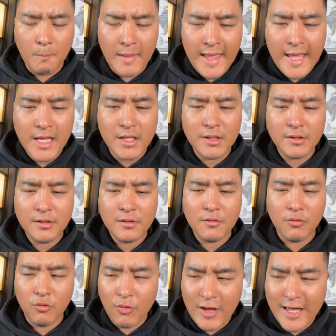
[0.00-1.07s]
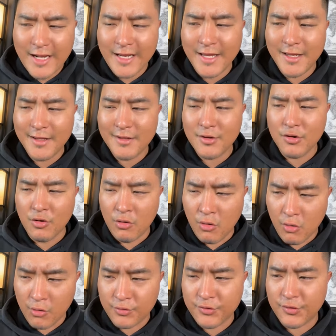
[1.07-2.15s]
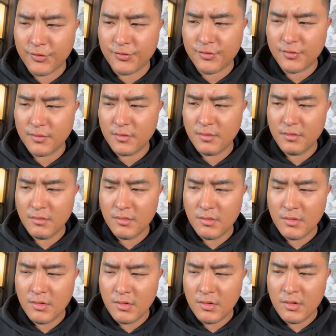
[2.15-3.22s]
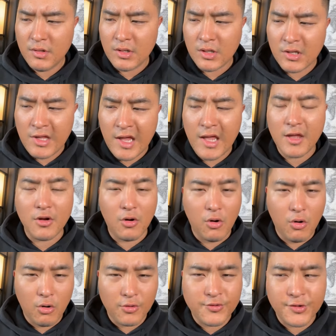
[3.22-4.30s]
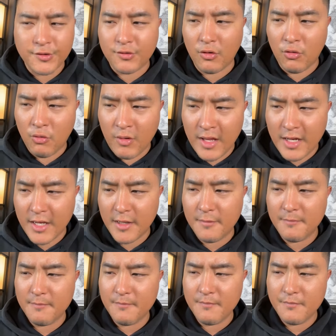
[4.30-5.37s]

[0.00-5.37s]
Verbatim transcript: Make ready your horses. Get your horses ready.